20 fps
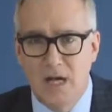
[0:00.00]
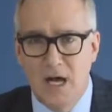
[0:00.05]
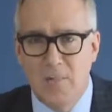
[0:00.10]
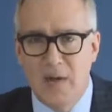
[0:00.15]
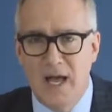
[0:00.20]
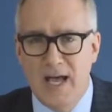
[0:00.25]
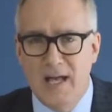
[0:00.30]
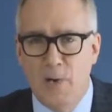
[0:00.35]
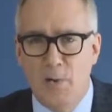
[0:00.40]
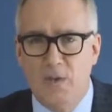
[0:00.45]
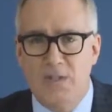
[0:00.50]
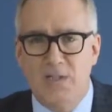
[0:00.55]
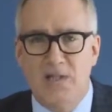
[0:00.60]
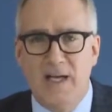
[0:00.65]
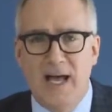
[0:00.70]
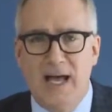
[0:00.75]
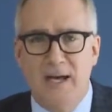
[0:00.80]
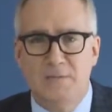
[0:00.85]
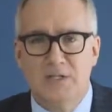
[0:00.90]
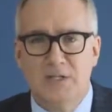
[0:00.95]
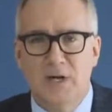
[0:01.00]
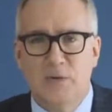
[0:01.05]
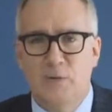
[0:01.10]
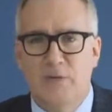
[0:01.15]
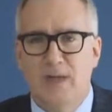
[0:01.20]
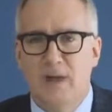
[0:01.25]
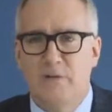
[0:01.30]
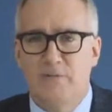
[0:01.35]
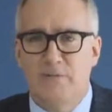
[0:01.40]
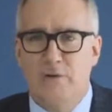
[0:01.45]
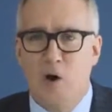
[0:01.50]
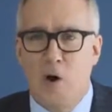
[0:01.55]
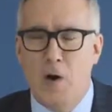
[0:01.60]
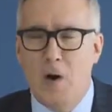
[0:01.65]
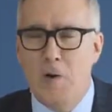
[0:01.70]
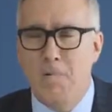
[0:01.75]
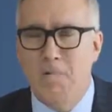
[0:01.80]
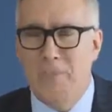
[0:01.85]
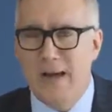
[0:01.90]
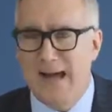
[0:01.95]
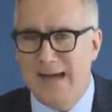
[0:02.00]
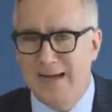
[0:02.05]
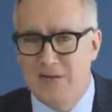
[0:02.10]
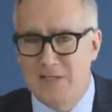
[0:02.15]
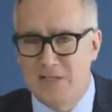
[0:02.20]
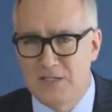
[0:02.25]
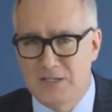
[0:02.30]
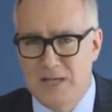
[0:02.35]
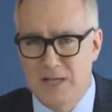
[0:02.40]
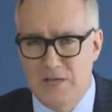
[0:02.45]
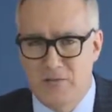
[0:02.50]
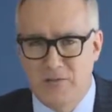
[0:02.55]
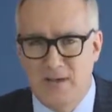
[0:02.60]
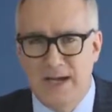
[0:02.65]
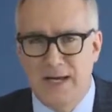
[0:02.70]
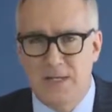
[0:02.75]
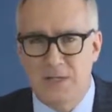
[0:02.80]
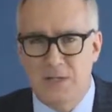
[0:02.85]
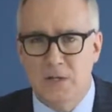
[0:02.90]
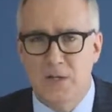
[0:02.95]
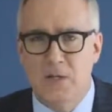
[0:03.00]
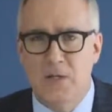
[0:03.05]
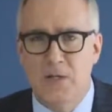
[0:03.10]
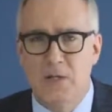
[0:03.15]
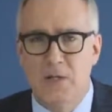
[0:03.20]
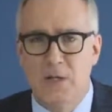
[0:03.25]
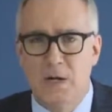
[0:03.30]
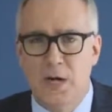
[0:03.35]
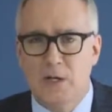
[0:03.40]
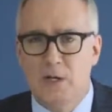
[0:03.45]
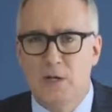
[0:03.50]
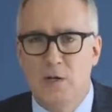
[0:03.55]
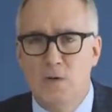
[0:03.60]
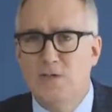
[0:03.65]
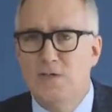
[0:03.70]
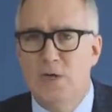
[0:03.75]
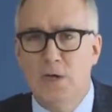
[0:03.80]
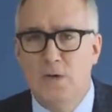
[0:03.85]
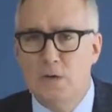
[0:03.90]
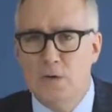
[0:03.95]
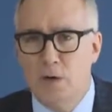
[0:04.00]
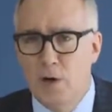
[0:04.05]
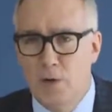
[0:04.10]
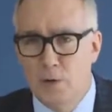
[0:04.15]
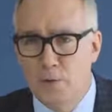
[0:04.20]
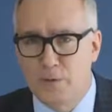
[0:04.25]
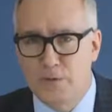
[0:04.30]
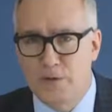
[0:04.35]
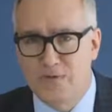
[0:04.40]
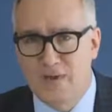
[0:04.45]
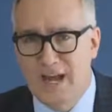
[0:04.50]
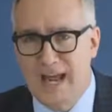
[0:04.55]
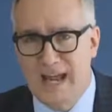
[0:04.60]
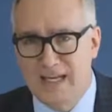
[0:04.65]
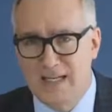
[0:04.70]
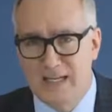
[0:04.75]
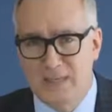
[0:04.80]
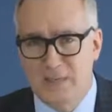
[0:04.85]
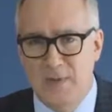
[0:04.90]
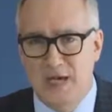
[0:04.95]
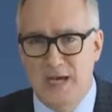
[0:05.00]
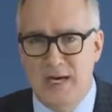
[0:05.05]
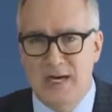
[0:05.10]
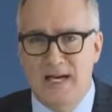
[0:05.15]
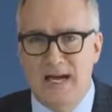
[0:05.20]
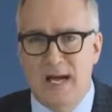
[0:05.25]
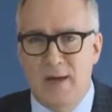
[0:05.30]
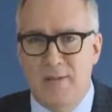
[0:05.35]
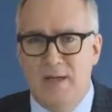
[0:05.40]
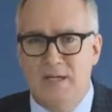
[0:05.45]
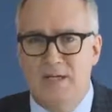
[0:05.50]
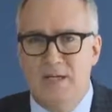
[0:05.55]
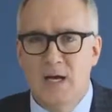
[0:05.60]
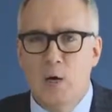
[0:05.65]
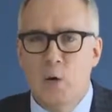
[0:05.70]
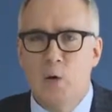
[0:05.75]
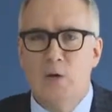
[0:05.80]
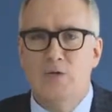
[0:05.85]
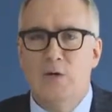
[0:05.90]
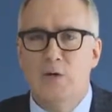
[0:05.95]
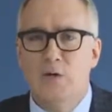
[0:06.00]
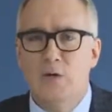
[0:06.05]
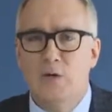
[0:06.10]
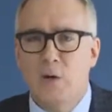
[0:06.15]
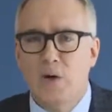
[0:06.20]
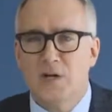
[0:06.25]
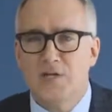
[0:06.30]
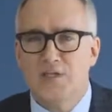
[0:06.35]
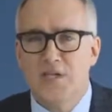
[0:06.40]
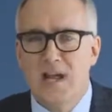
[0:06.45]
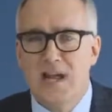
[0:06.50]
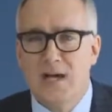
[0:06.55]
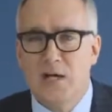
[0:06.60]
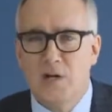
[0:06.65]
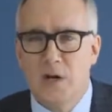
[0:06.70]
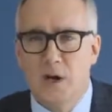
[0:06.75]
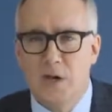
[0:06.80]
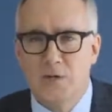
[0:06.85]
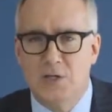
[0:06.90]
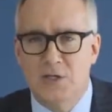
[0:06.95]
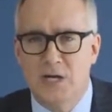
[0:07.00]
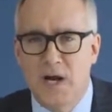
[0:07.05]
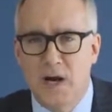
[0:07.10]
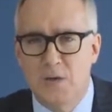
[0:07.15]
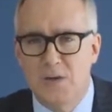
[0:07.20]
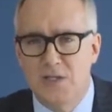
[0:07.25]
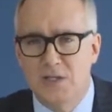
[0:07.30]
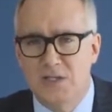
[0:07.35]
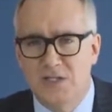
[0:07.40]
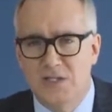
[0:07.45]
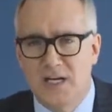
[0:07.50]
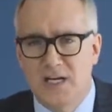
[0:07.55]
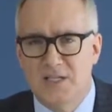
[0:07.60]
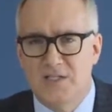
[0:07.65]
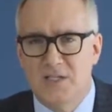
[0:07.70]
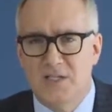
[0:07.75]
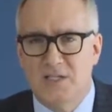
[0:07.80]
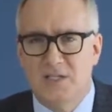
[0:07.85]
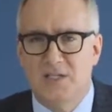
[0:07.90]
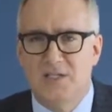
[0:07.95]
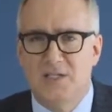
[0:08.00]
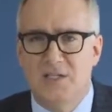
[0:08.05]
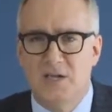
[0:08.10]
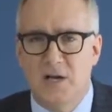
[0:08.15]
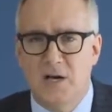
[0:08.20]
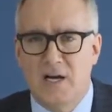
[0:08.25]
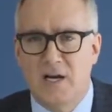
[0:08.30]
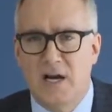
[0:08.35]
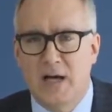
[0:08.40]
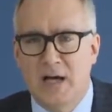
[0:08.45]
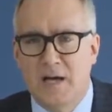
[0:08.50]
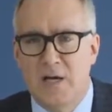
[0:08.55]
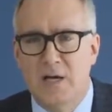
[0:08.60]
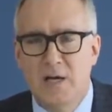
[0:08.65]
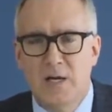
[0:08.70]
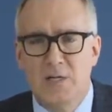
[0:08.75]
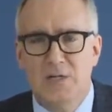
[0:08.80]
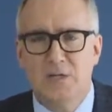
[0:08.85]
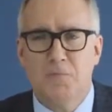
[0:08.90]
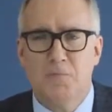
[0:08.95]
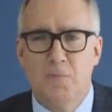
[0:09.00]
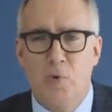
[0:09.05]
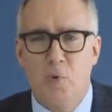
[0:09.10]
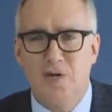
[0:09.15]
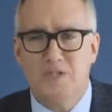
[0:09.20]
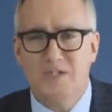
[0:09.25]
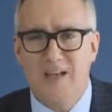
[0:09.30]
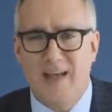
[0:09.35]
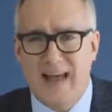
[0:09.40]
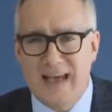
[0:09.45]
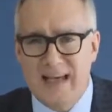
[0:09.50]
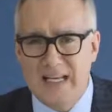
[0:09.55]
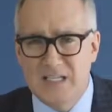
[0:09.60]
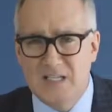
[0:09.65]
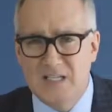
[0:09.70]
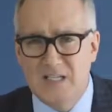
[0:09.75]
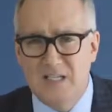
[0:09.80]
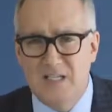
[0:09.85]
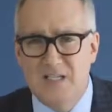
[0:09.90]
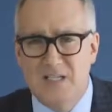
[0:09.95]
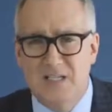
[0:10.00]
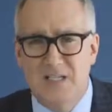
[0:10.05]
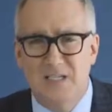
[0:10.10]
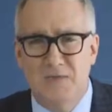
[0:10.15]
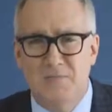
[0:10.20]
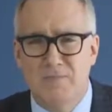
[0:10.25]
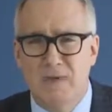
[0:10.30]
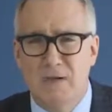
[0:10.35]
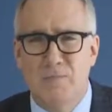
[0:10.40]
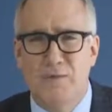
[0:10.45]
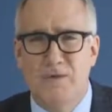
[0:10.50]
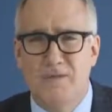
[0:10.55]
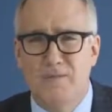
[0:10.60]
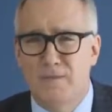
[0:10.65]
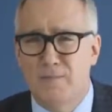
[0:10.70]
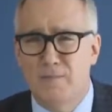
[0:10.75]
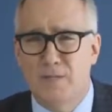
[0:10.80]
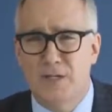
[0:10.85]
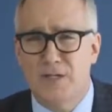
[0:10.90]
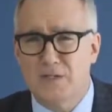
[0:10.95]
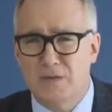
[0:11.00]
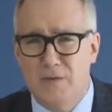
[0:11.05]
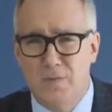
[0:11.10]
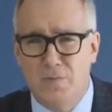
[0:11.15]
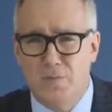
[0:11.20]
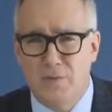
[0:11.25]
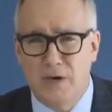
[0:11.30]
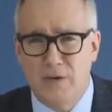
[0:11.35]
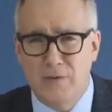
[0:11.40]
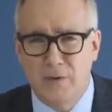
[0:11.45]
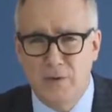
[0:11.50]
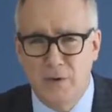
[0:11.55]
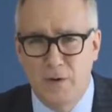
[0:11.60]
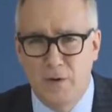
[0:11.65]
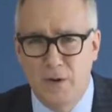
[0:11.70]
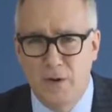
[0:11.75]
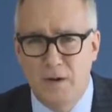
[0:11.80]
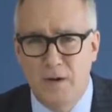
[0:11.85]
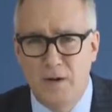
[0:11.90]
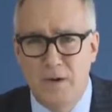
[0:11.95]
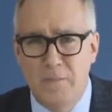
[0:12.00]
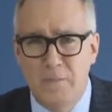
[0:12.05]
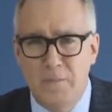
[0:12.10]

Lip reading: A man who has allied himself with a foreign policy advisor accused under oath of anti-Semitic comments, with a New York State co-chair who suggested Khizr Khan supports ISIS and is a member of the Muslim Brotherhood,